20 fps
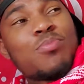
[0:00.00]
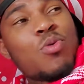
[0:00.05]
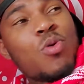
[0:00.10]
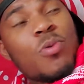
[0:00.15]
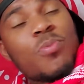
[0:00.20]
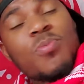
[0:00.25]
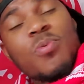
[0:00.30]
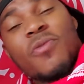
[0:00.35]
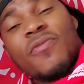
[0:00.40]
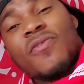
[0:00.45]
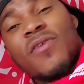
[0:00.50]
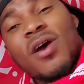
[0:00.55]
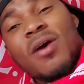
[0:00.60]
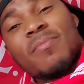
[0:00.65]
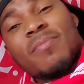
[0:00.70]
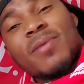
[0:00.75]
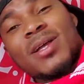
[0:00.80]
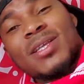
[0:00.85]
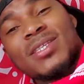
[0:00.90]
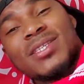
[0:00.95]
poor
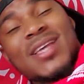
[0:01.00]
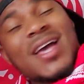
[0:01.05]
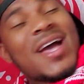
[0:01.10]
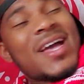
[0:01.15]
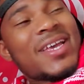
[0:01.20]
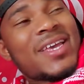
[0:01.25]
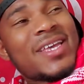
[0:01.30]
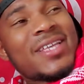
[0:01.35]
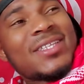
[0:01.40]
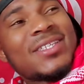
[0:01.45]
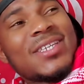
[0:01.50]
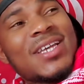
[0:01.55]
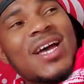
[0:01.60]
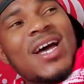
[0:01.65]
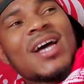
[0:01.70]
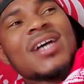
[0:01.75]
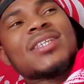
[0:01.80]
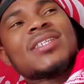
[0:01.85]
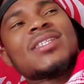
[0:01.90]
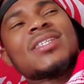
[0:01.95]
performance against
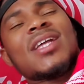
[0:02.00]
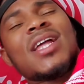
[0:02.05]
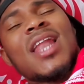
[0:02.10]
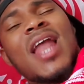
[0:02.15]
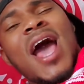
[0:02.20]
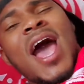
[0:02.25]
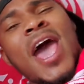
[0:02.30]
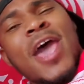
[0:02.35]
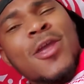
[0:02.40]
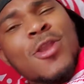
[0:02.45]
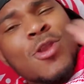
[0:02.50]
Arsenal. I